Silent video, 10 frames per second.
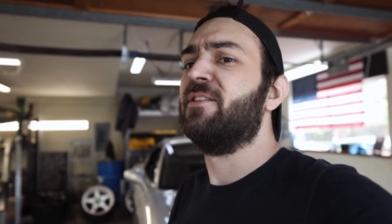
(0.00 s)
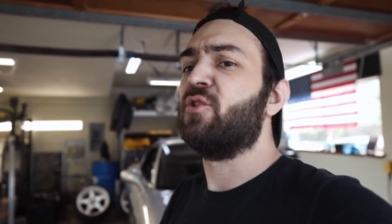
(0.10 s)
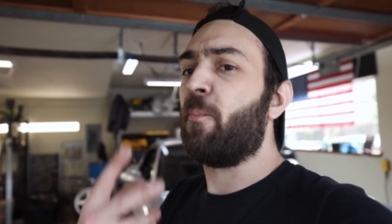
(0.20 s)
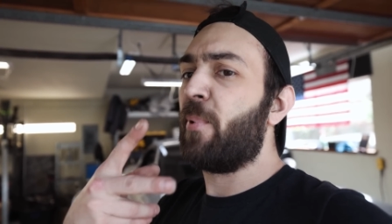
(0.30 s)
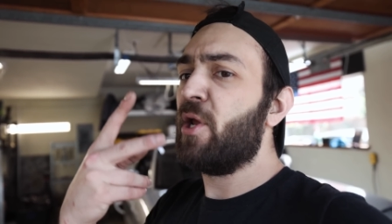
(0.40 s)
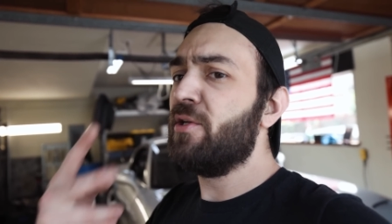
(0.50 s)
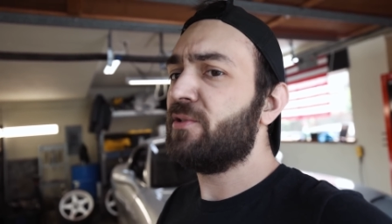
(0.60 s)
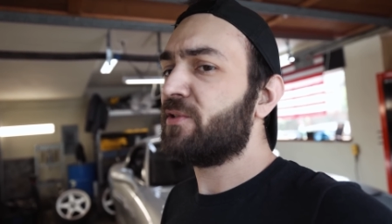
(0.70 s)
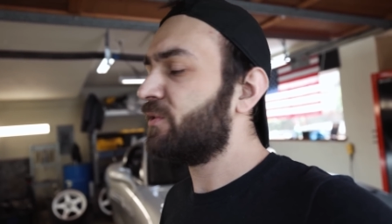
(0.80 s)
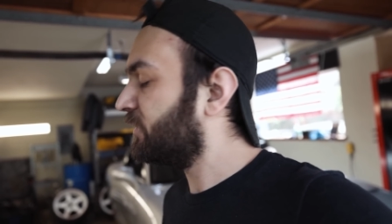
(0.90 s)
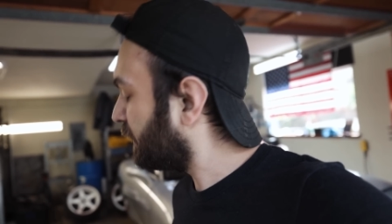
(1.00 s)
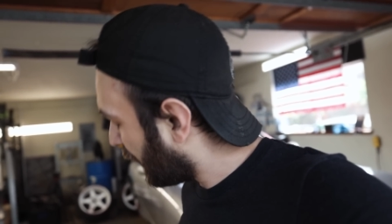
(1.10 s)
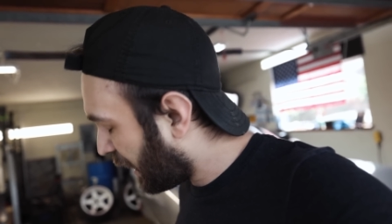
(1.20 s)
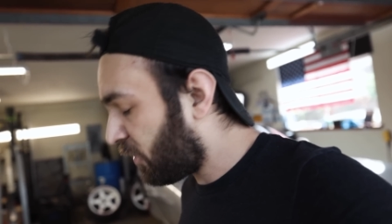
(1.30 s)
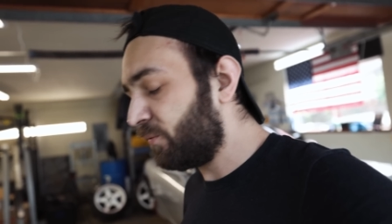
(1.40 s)
So peace
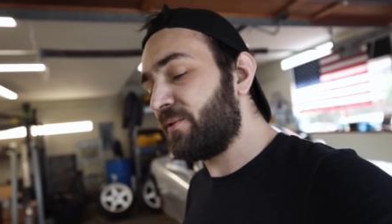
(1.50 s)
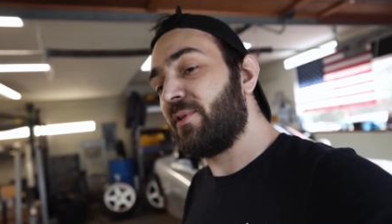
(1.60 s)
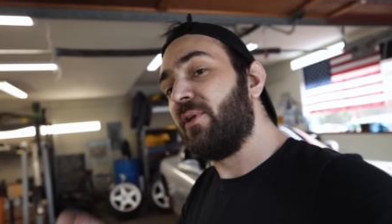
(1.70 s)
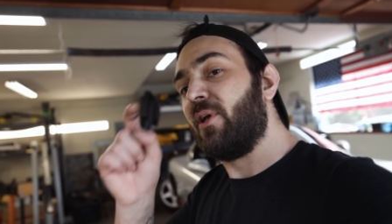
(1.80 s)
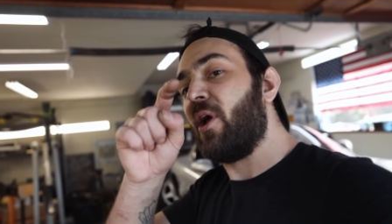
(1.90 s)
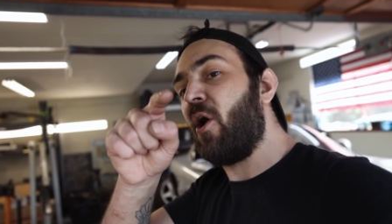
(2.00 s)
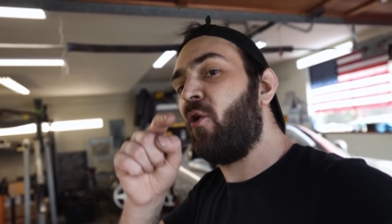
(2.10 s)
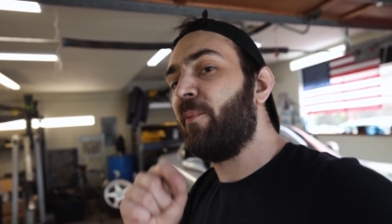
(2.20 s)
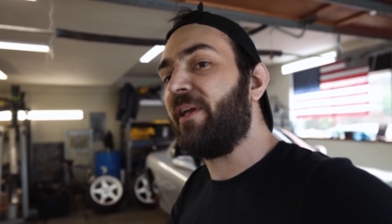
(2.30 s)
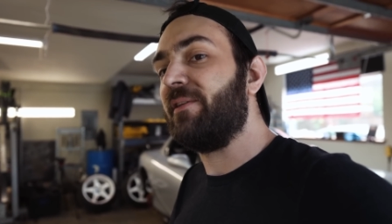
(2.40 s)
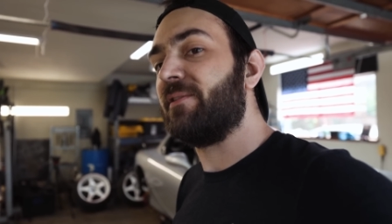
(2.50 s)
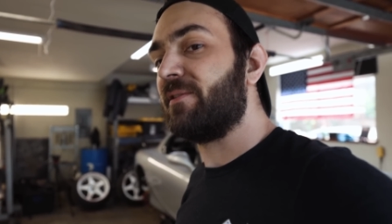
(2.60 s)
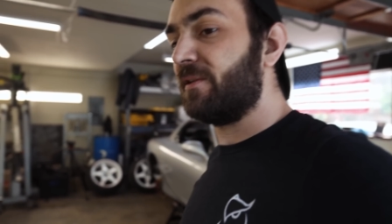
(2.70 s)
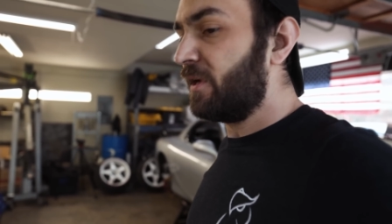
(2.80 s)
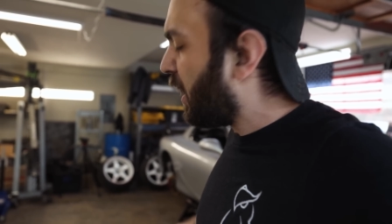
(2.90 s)
out, homies.